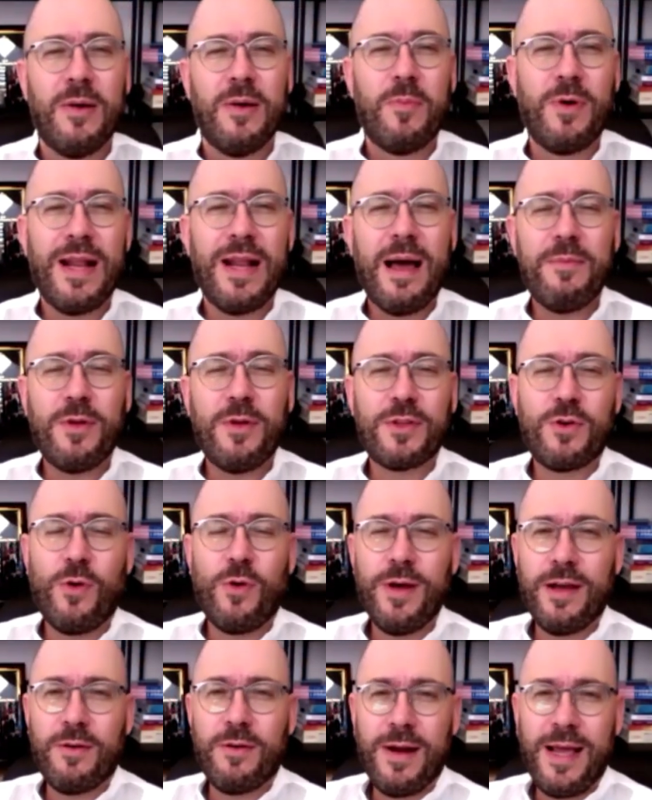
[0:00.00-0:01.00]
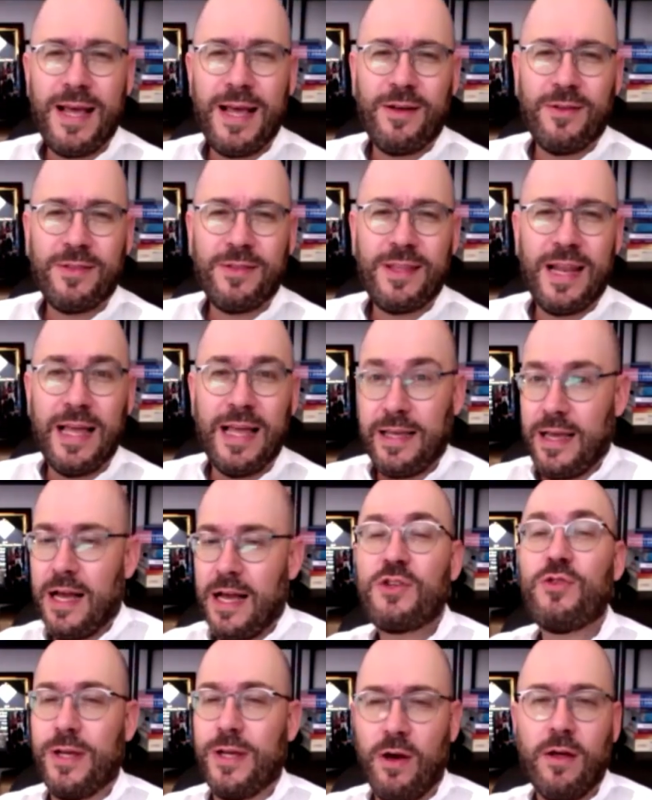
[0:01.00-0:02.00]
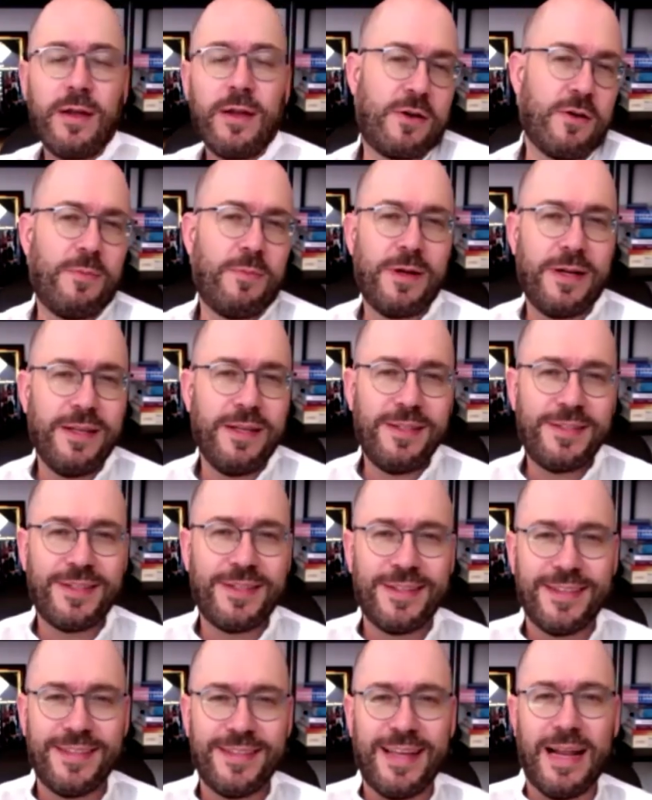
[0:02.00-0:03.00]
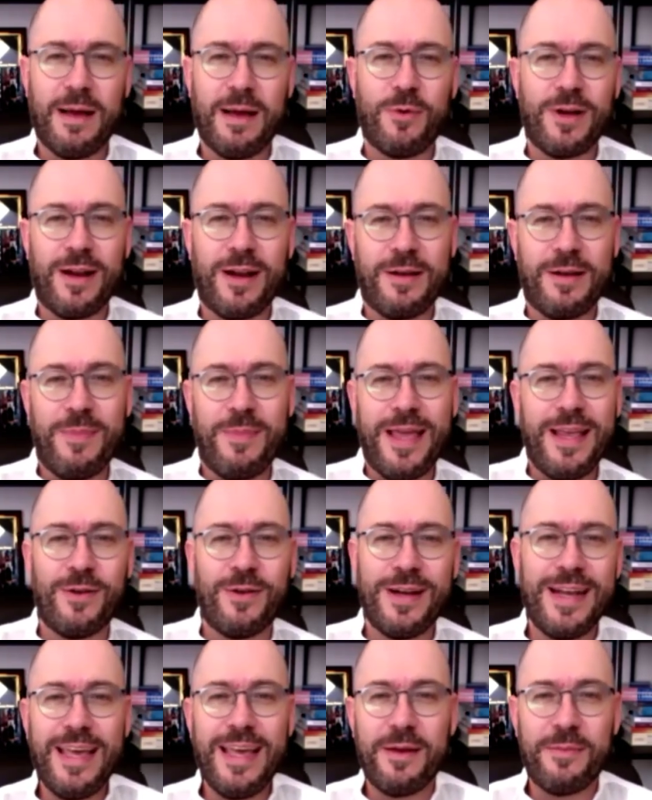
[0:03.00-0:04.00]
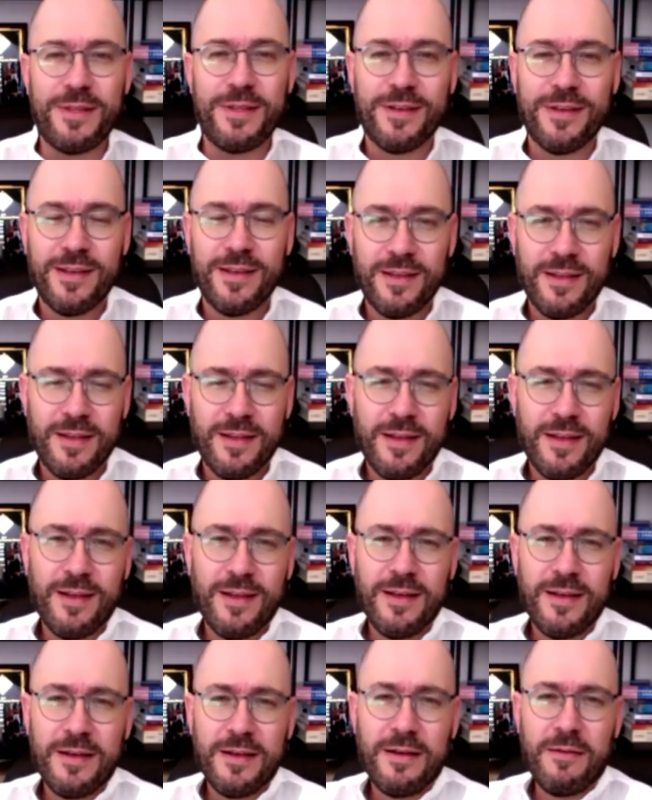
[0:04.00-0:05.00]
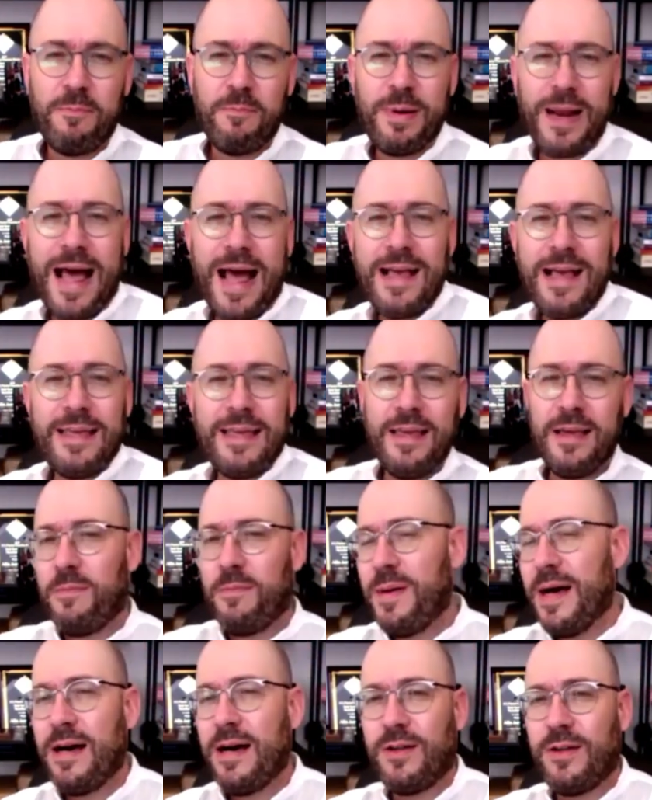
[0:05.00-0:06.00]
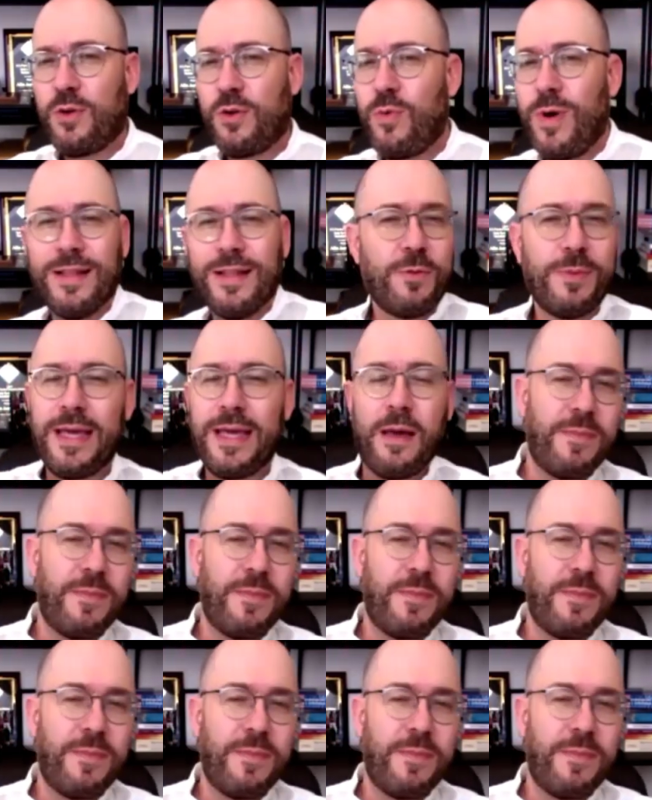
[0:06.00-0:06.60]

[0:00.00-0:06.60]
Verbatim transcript: But I'm not going around like actually other companies that I'm going to remain unnamed bragging about quantum